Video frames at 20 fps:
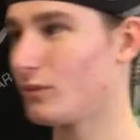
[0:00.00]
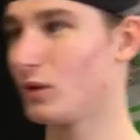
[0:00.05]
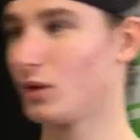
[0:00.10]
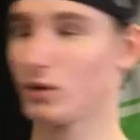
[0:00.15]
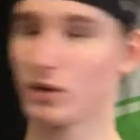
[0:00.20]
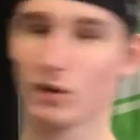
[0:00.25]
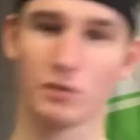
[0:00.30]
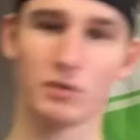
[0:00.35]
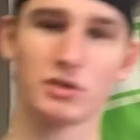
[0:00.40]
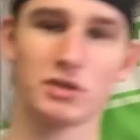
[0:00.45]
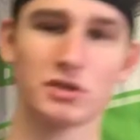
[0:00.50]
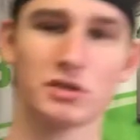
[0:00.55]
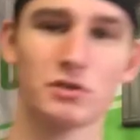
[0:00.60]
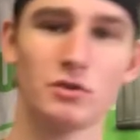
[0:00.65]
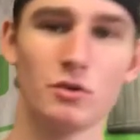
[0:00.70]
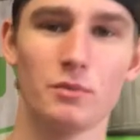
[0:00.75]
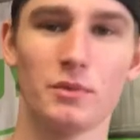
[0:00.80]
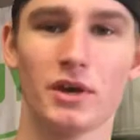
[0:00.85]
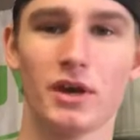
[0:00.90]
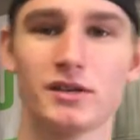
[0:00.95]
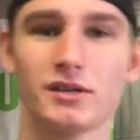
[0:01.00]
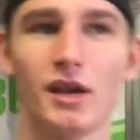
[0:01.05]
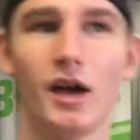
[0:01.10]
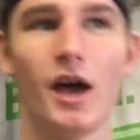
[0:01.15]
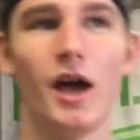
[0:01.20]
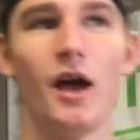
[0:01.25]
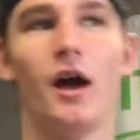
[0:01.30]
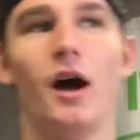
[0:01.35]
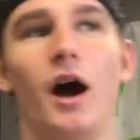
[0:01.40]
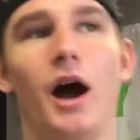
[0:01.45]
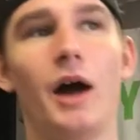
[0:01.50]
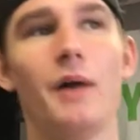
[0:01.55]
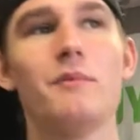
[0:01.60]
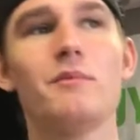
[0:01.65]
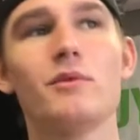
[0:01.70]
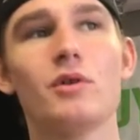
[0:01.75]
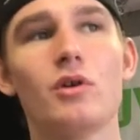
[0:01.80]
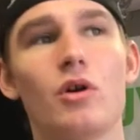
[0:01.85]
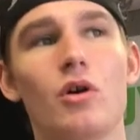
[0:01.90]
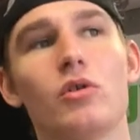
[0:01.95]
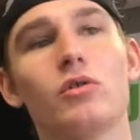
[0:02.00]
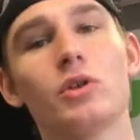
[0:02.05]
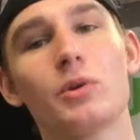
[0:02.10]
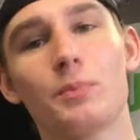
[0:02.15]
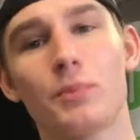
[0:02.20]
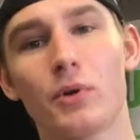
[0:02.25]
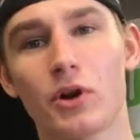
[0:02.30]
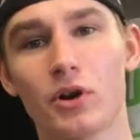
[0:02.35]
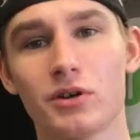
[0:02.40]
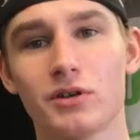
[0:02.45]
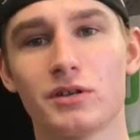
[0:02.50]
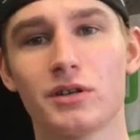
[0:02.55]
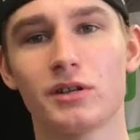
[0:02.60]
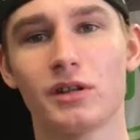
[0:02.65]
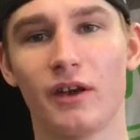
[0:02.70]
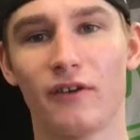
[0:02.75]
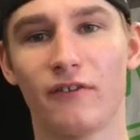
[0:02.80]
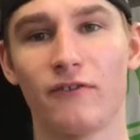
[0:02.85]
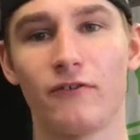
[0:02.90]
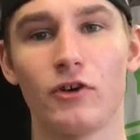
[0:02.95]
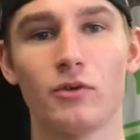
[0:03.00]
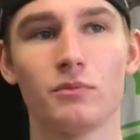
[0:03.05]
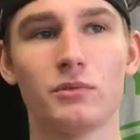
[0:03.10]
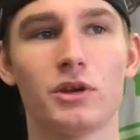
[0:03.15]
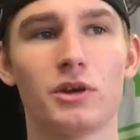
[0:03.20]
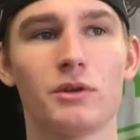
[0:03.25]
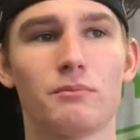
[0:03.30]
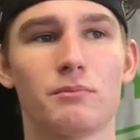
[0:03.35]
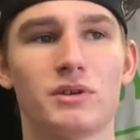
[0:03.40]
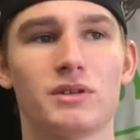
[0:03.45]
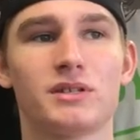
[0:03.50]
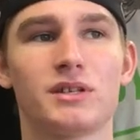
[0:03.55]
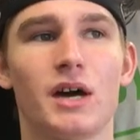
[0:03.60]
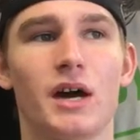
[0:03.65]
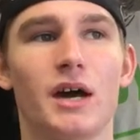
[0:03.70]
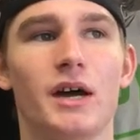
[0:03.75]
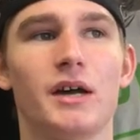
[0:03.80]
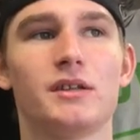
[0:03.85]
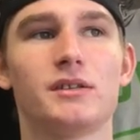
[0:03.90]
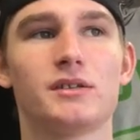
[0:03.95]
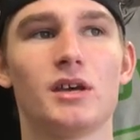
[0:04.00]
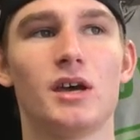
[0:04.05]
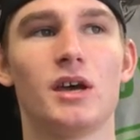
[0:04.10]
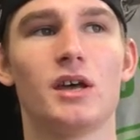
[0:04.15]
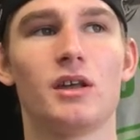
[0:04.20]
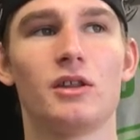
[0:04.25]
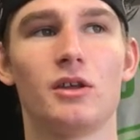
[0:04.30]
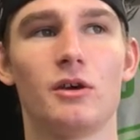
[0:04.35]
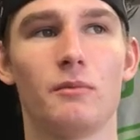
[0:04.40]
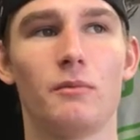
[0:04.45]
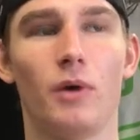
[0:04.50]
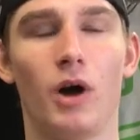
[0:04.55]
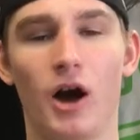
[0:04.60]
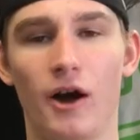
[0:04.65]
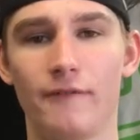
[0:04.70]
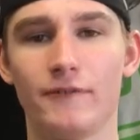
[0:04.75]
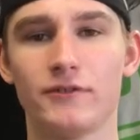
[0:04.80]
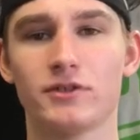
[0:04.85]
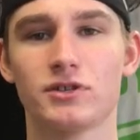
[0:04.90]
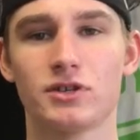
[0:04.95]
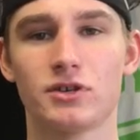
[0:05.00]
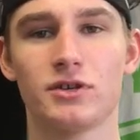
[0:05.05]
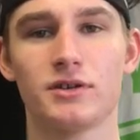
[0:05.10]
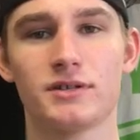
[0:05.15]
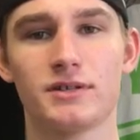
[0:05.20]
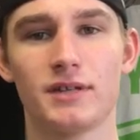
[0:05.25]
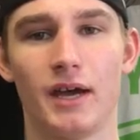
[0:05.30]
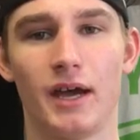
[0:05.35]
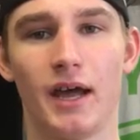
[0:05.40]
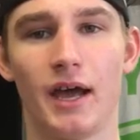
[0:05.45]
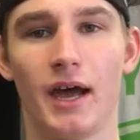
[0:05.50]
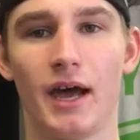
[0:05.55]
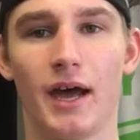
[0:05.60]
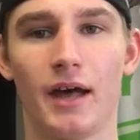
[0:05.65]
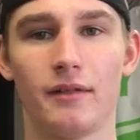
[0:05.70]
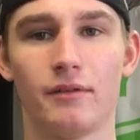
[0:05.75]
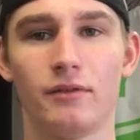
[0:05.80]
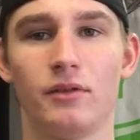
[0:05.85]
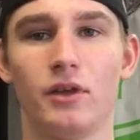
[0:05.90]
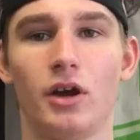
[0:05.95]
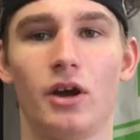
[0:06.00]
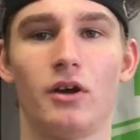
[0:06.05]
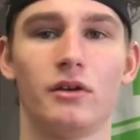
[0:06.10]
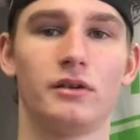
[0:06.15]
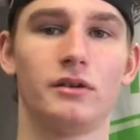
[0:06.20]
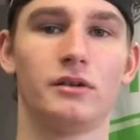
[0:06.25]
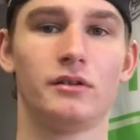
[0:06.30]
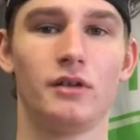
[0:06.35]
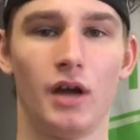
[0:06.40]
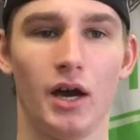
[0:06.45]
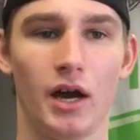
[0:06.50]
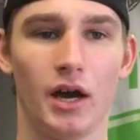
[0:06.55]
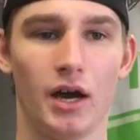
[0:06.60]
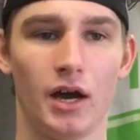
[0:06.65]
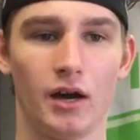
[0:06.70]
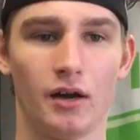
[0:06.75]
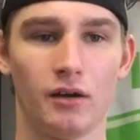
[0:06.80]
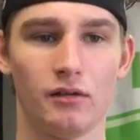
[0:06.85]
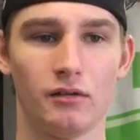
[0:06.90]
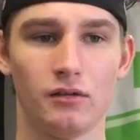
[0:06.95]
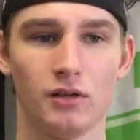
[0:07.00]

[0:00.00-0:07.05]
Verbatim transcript: like, which is cool because I'm the only person that filmed it besides the officers that had their uh,